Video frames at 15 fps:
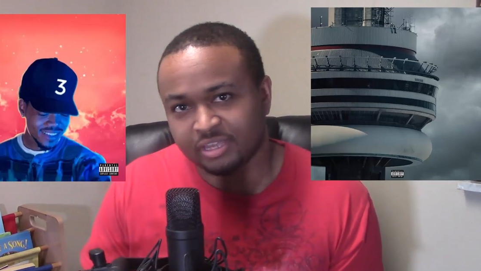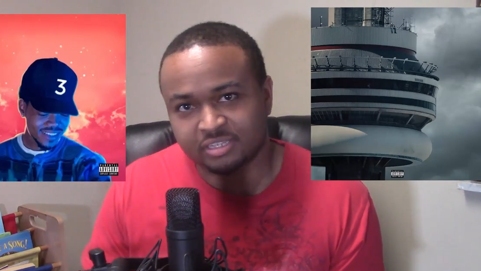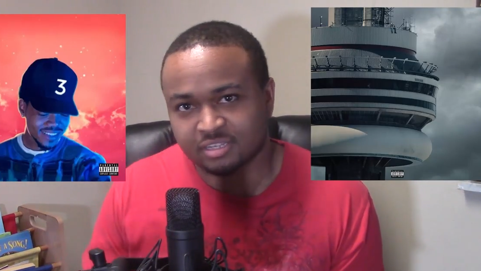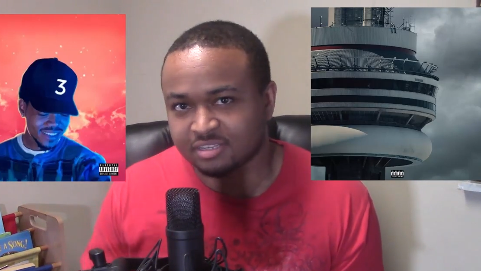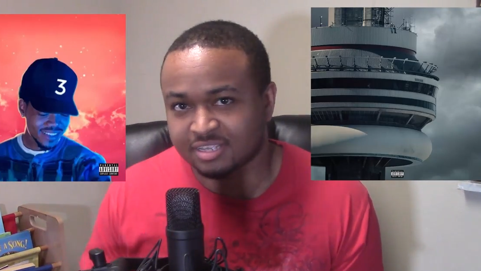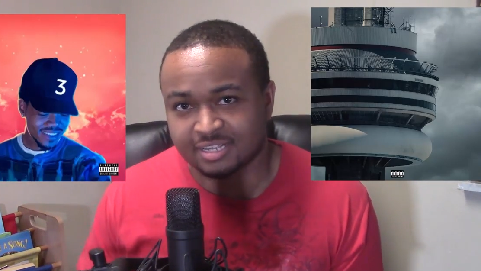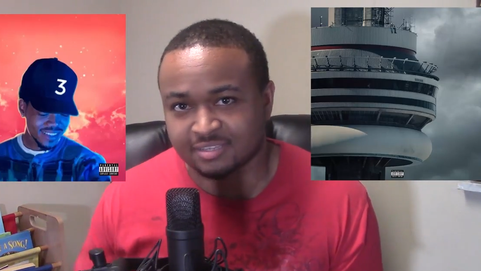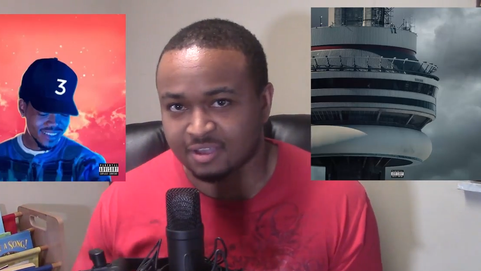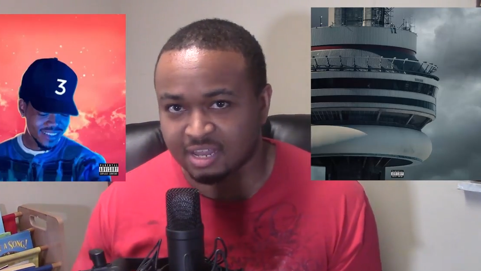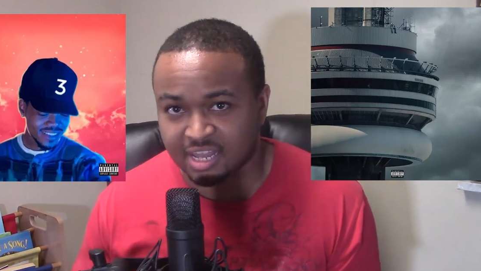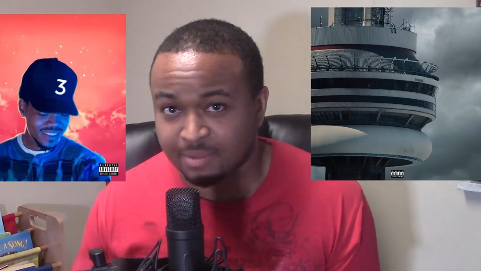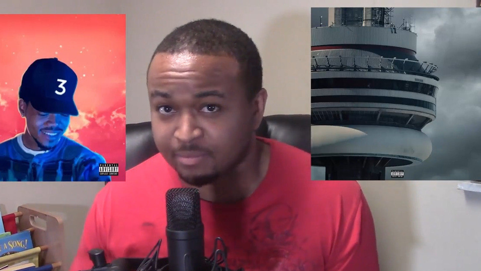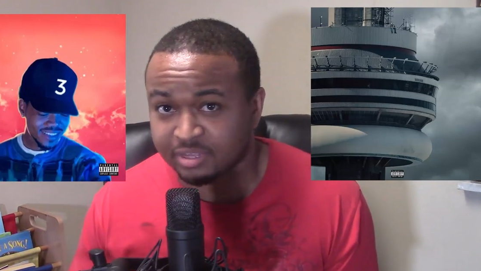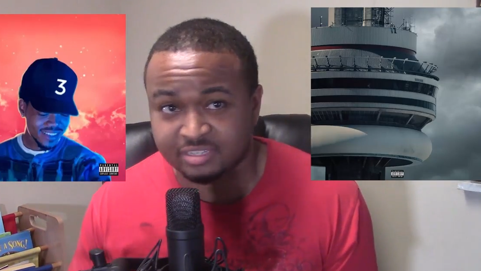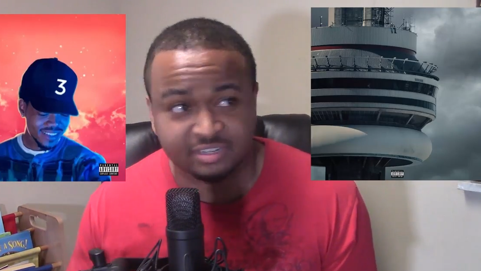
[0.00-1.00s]
Because that's all
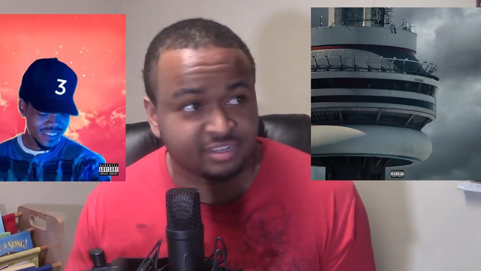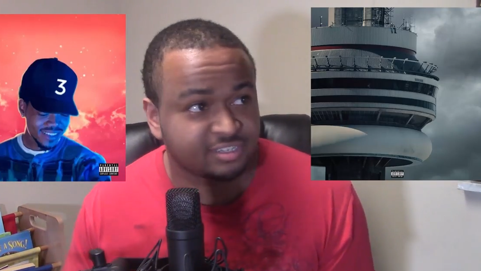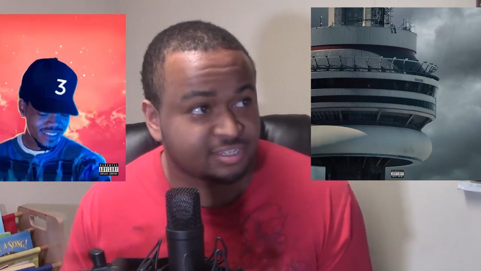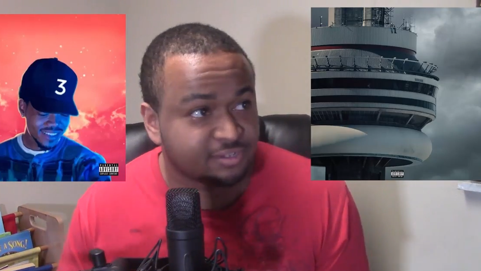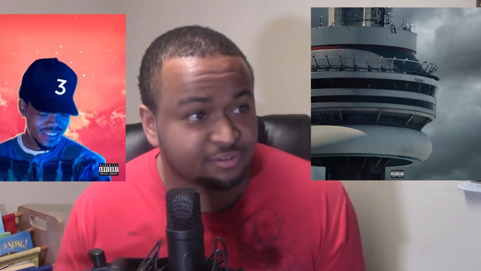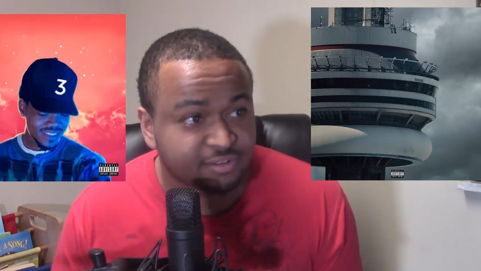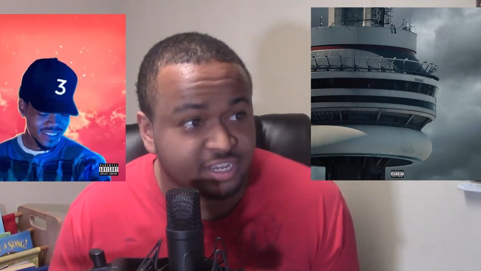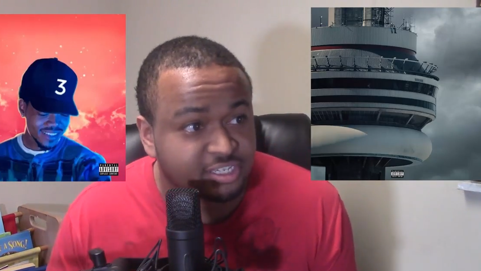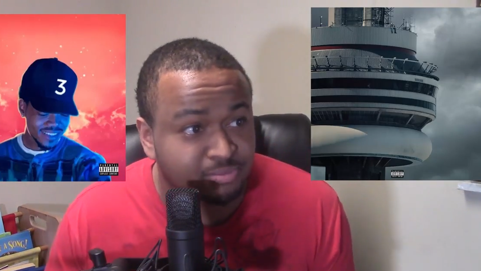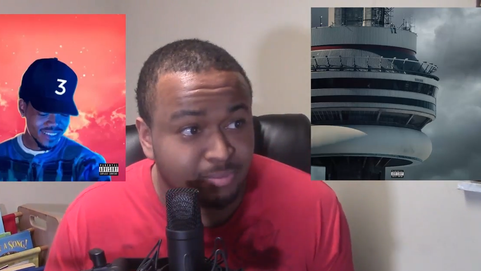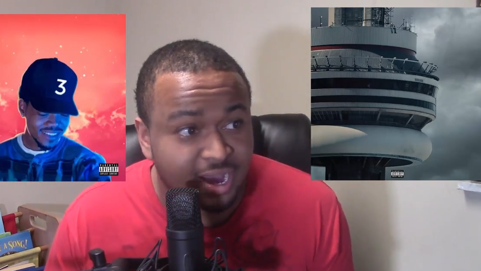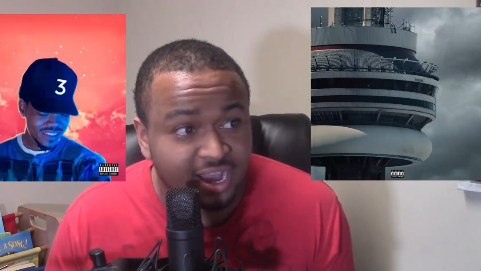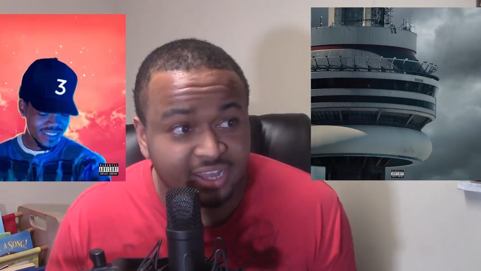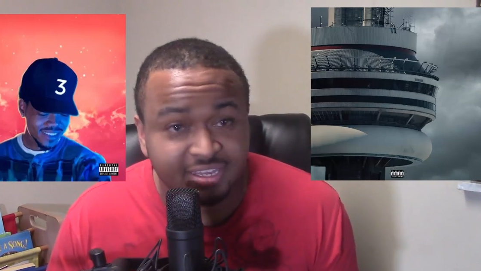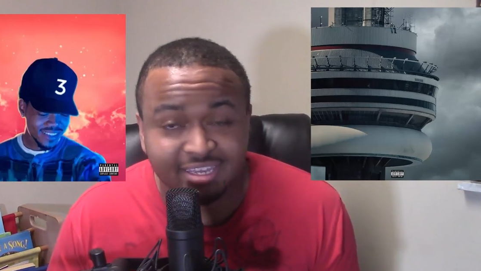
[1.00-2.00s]
I'm listening to. That's
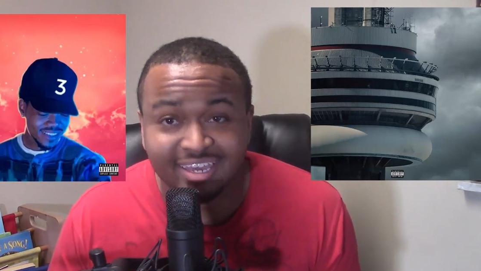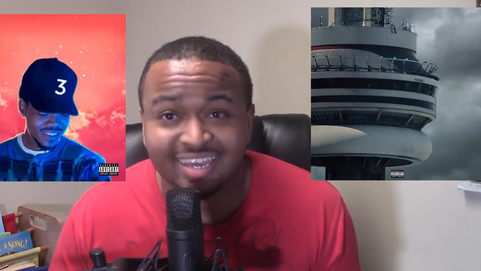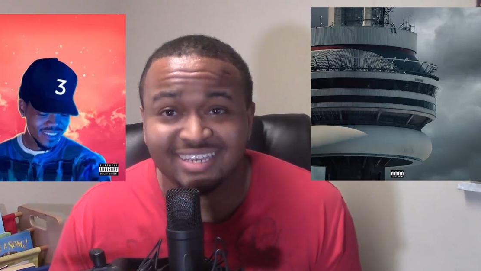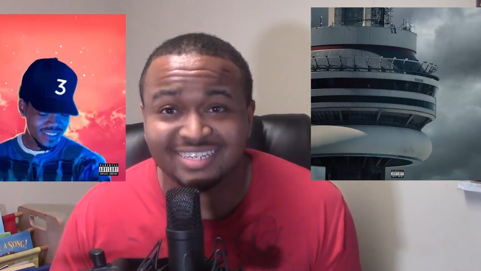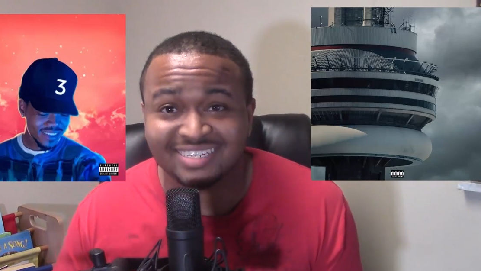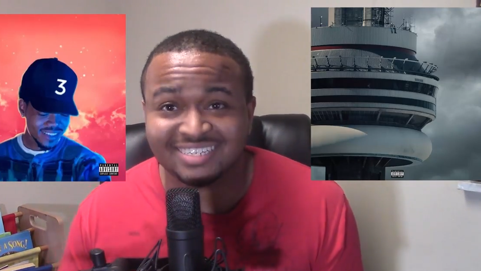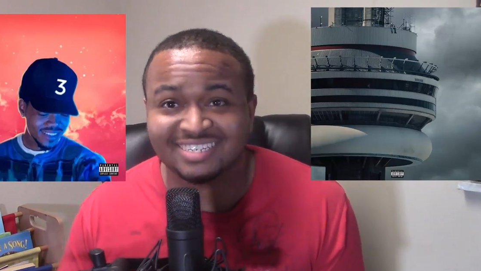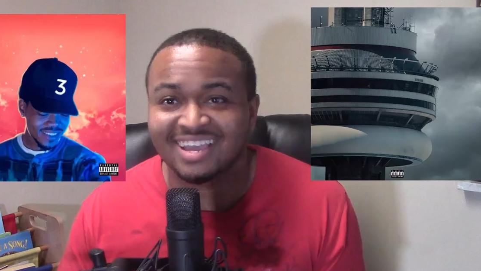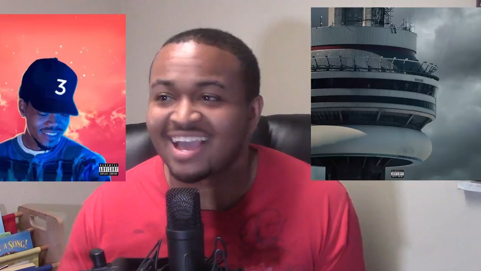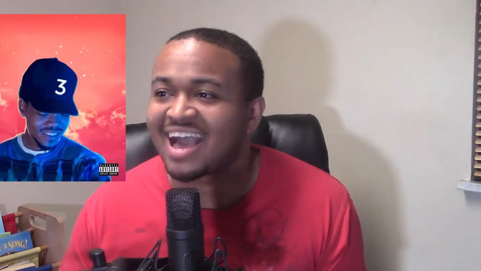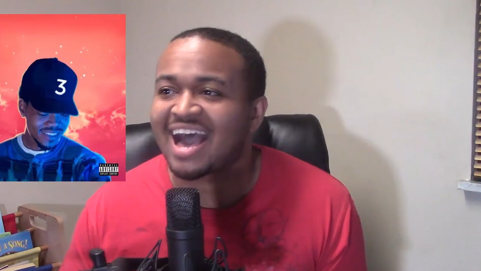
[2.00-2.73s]
my ish.